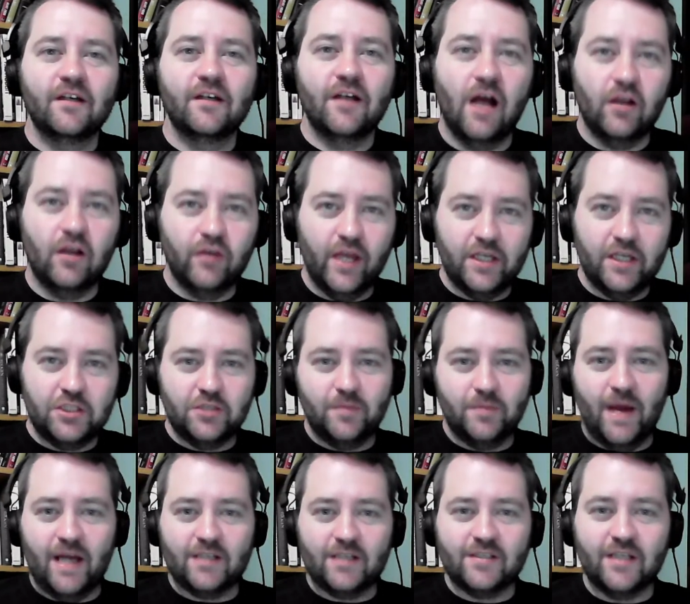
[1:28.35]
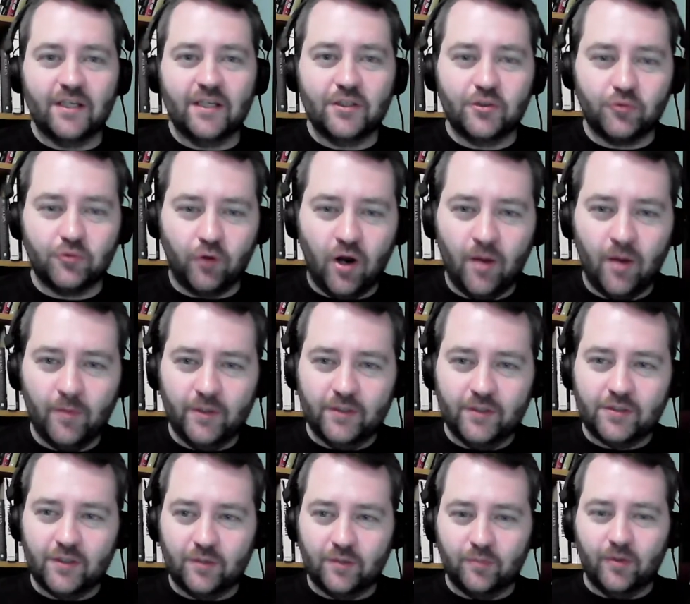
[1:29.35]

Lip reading: alleged backstage drama that took